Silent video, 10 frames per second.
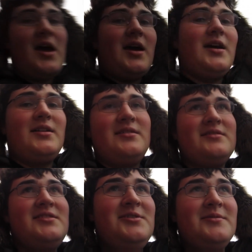And do
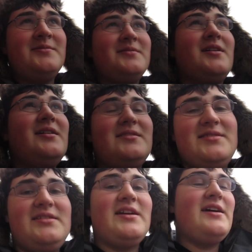the do. Alright,
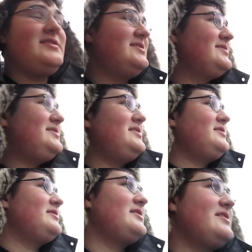see you guys. See
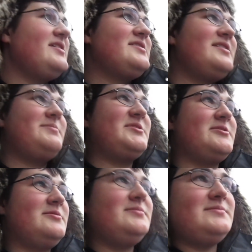you in the next episode.